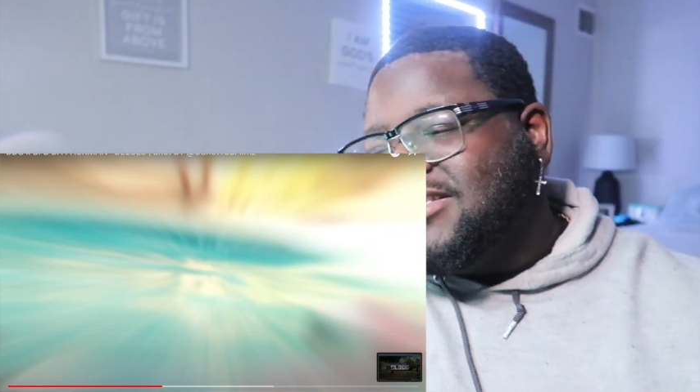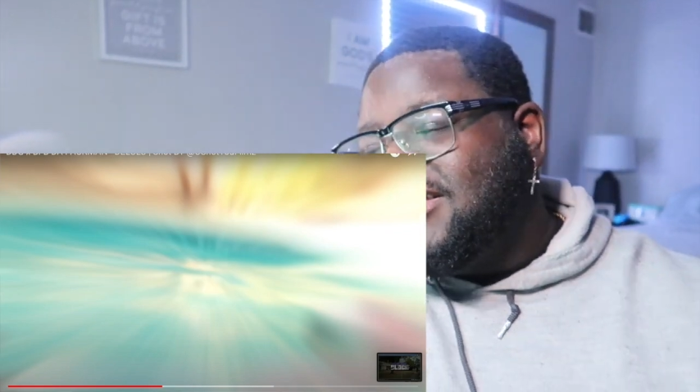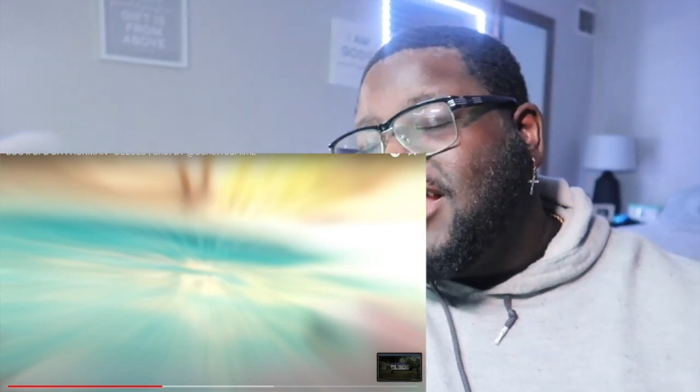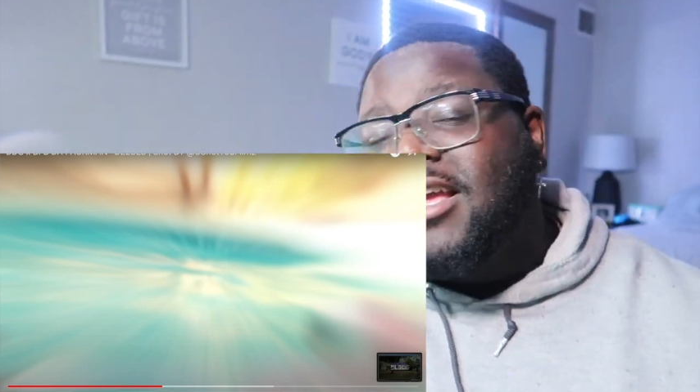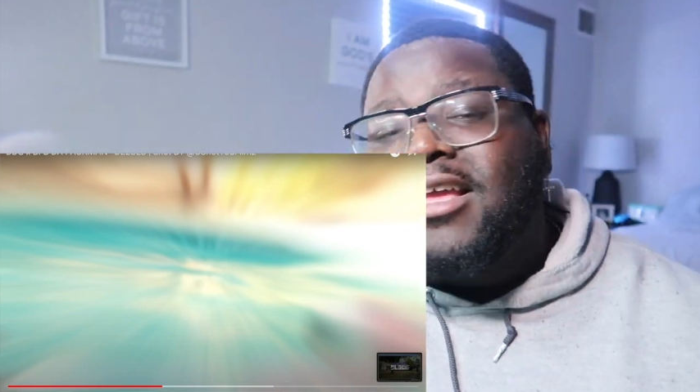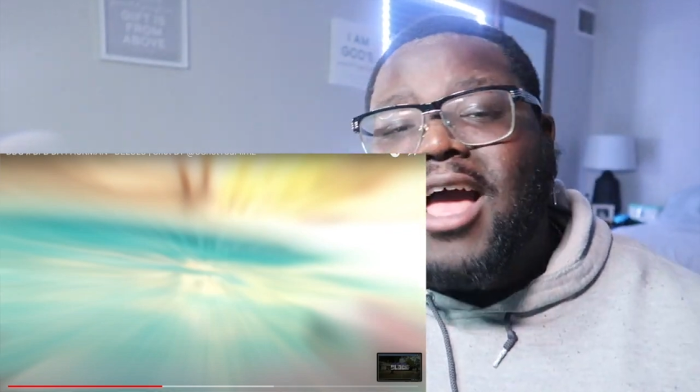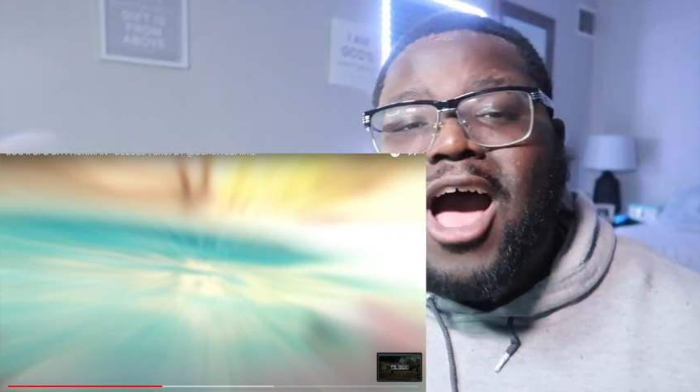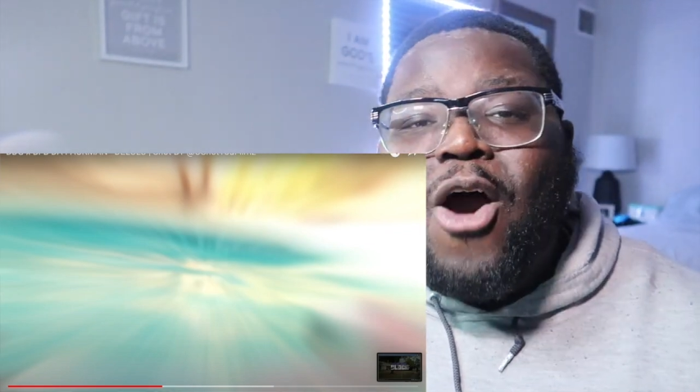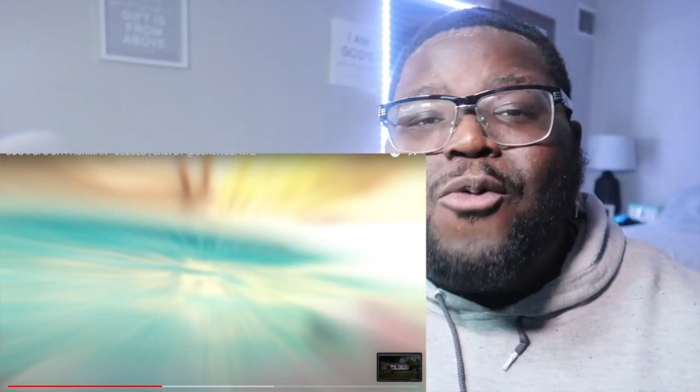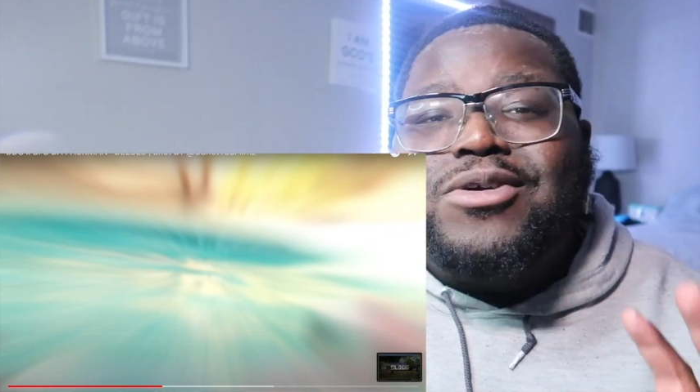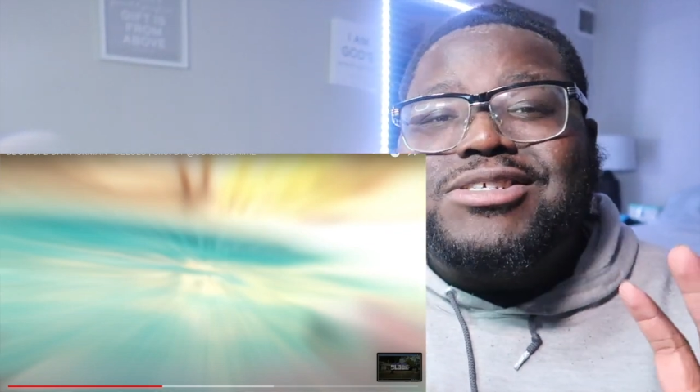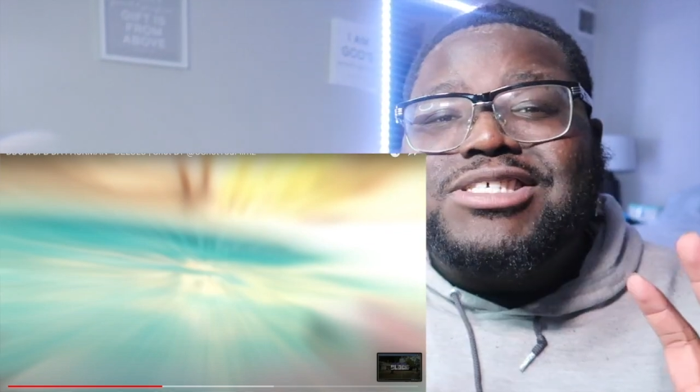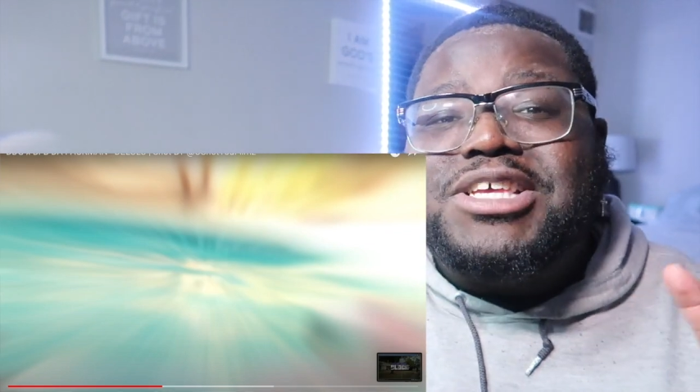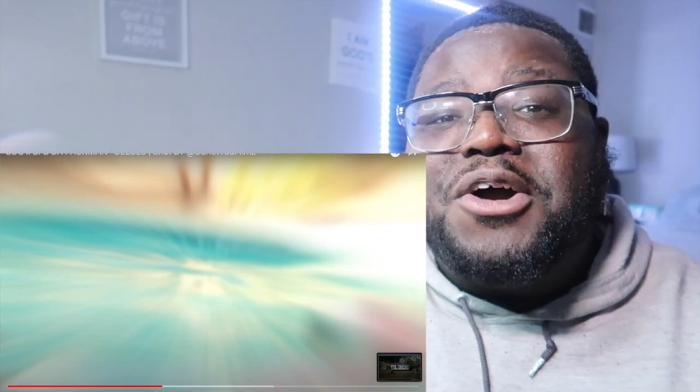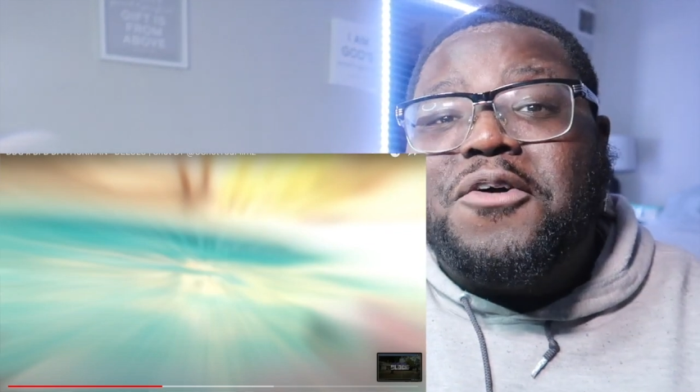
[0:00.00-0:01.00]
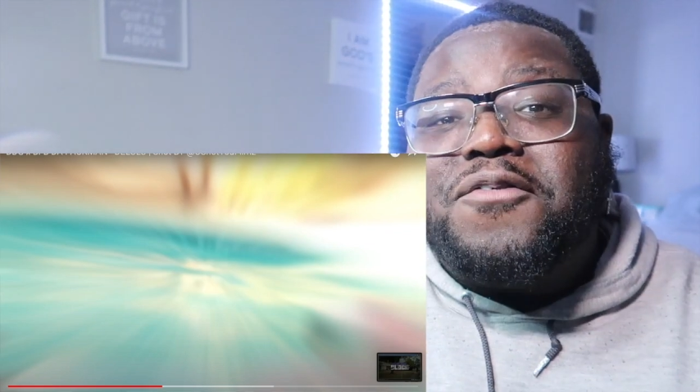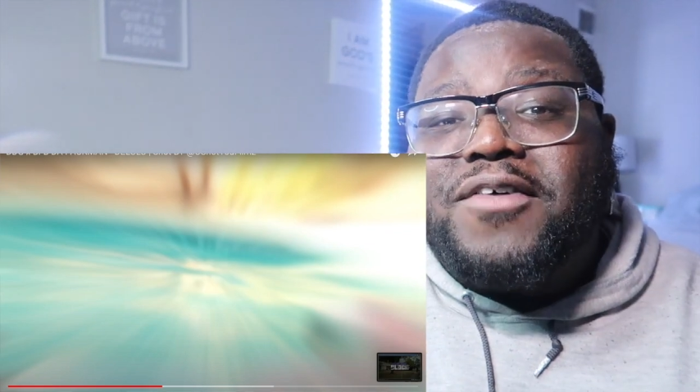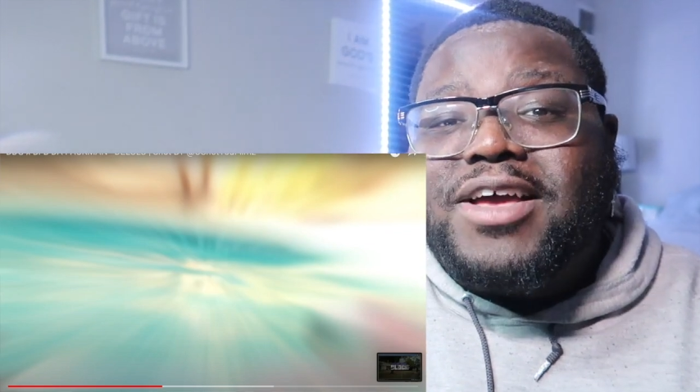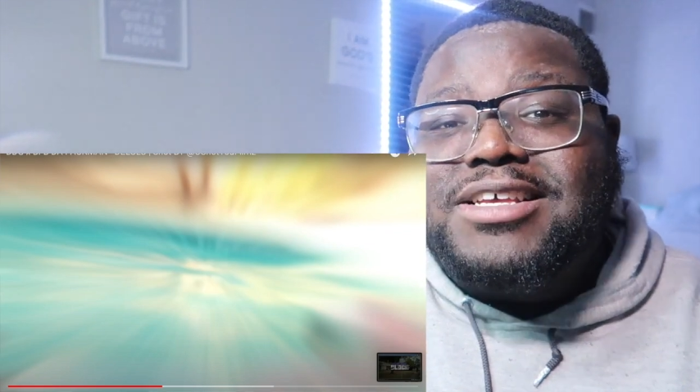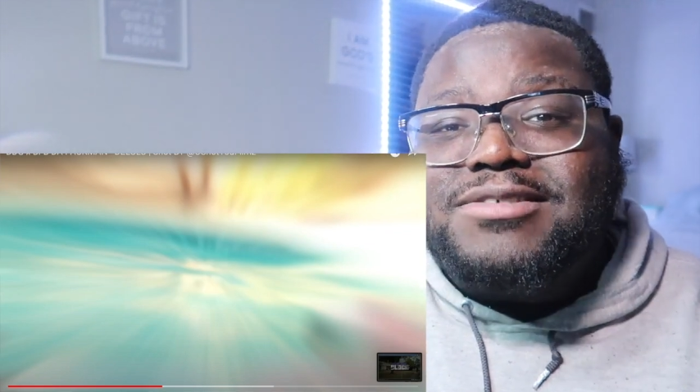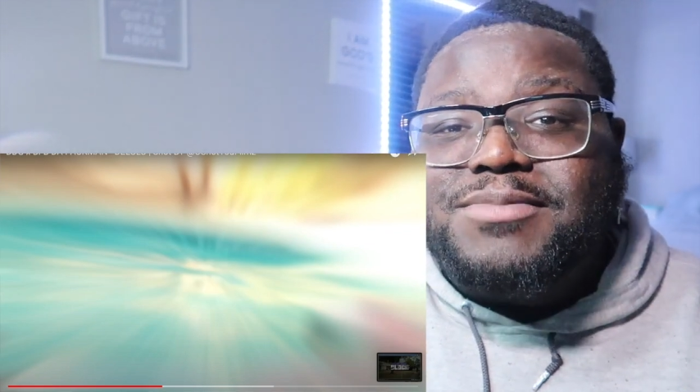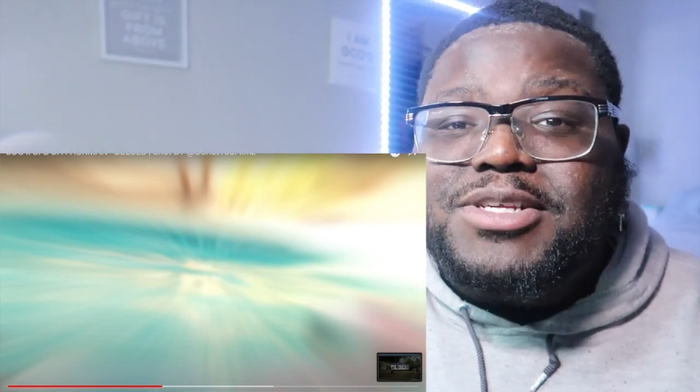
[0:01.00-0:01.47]
Like, I don't want to see your
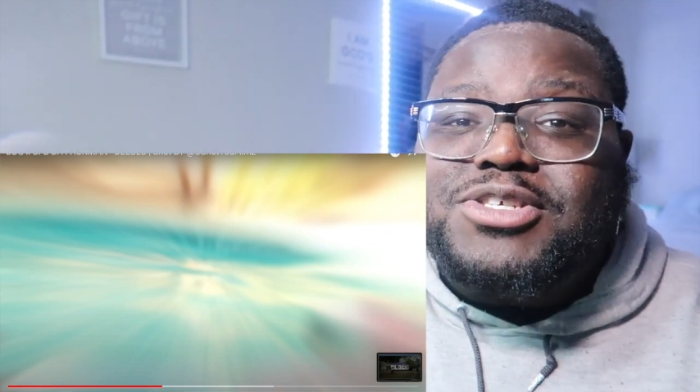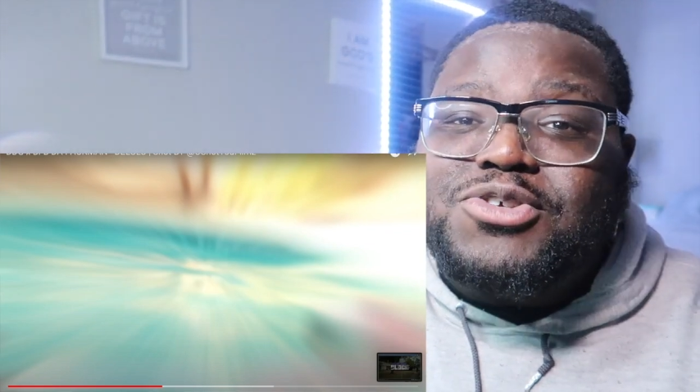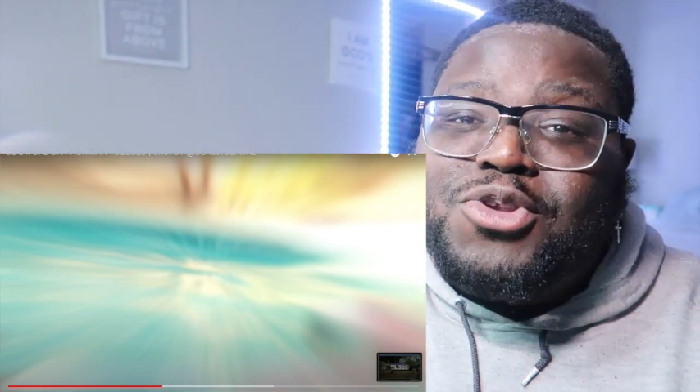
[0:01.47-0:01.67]
face, bitch.